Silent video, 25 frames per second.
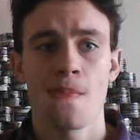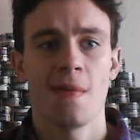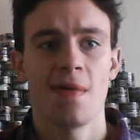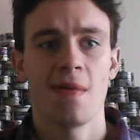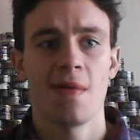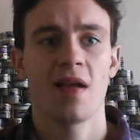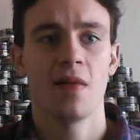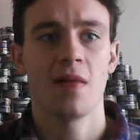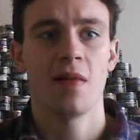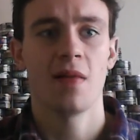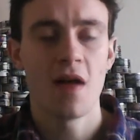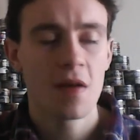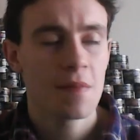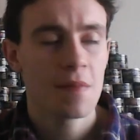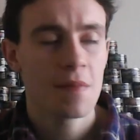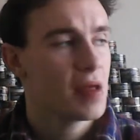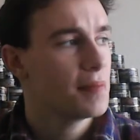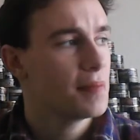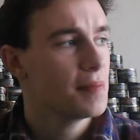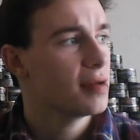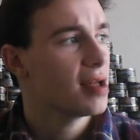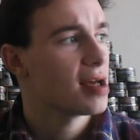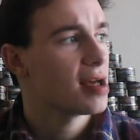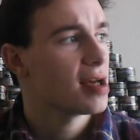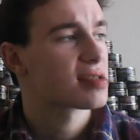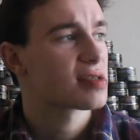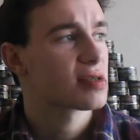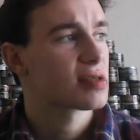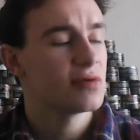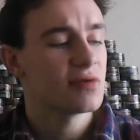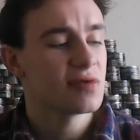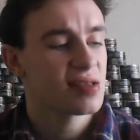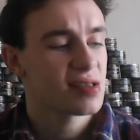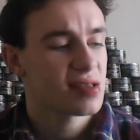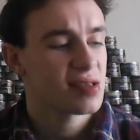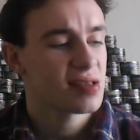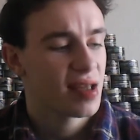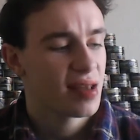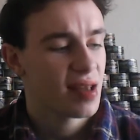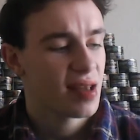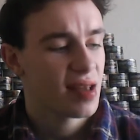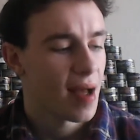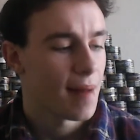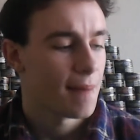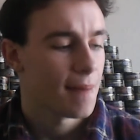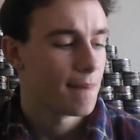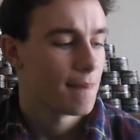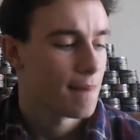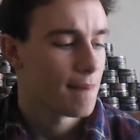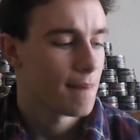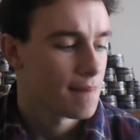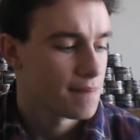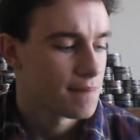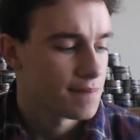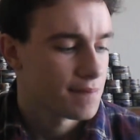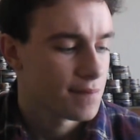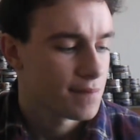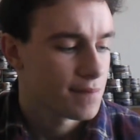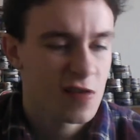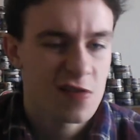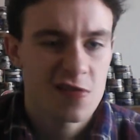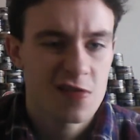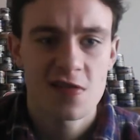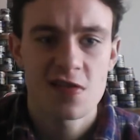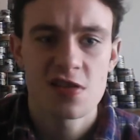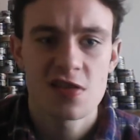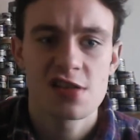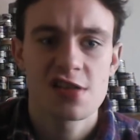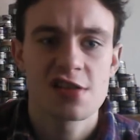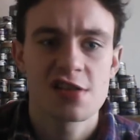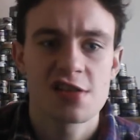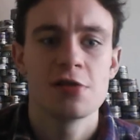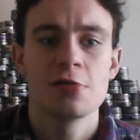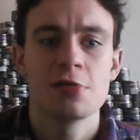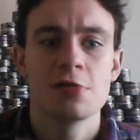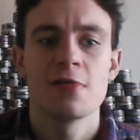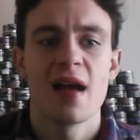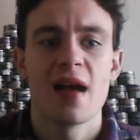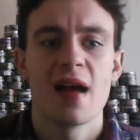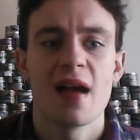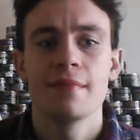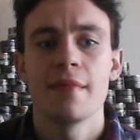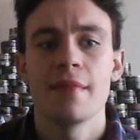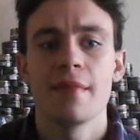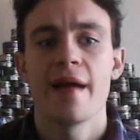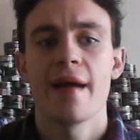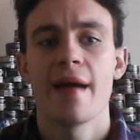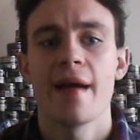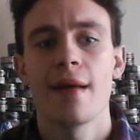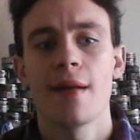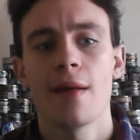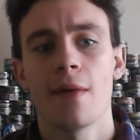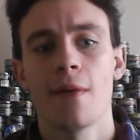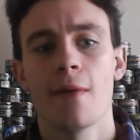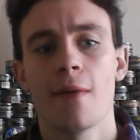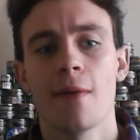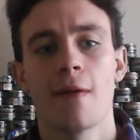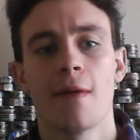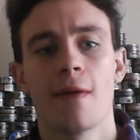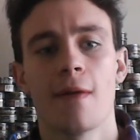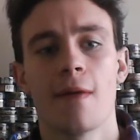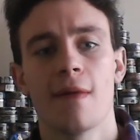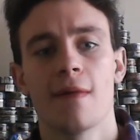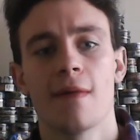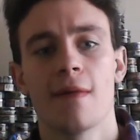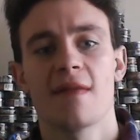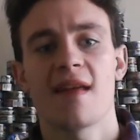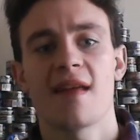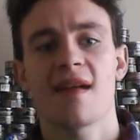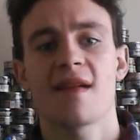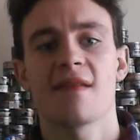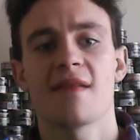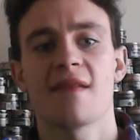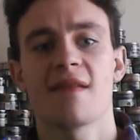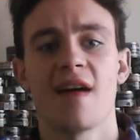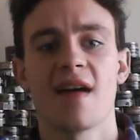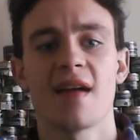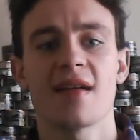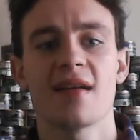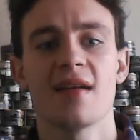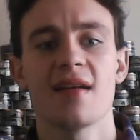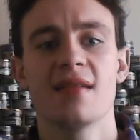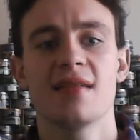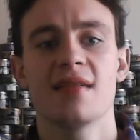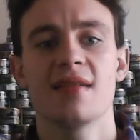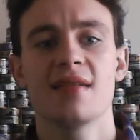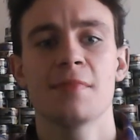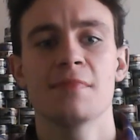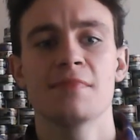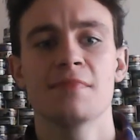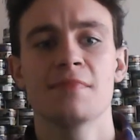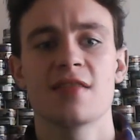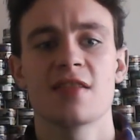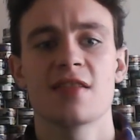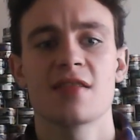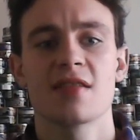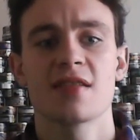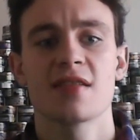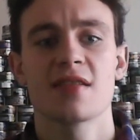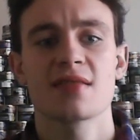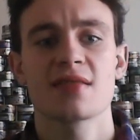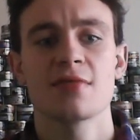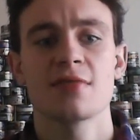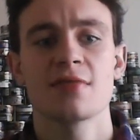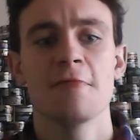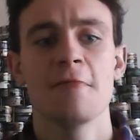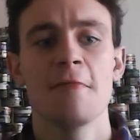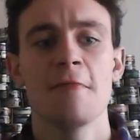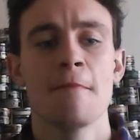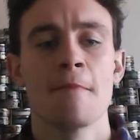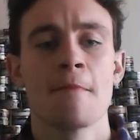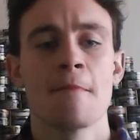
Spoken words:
like a lot of people at school say that you shouldn't chew Red Man or take a fine cut dip during school.